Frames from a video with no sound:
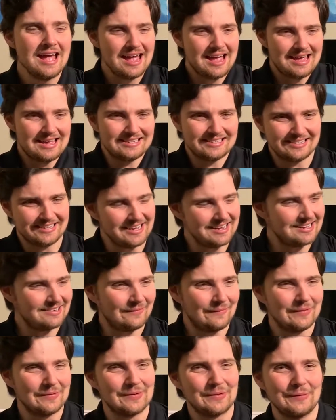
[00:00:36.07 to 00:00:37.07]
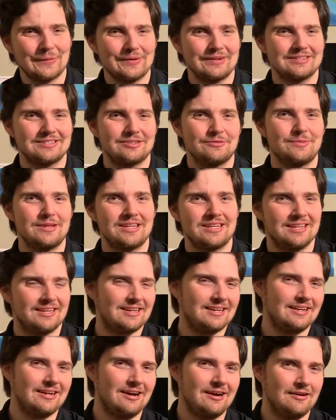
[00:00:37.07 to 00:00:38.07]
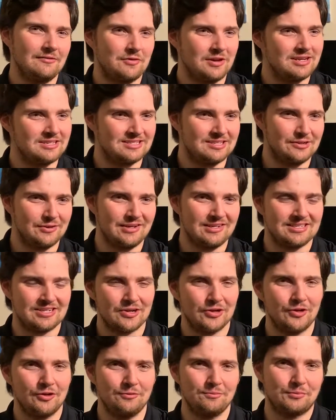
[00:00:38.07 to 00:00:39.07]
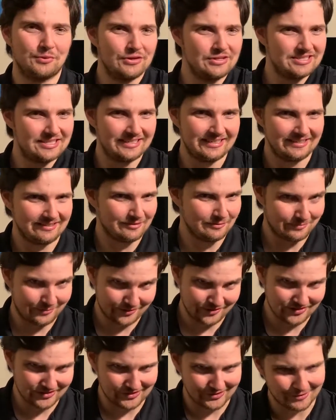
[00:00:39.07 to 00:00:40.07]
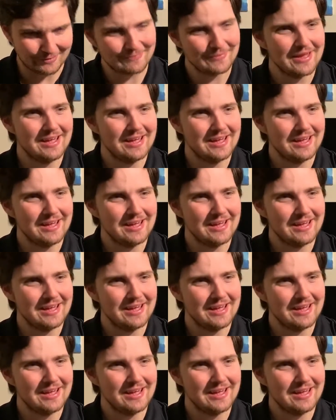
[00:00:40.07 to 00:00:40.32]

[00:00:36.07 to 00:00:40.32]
And today we are going to be kicking off a series called Printing the Printer.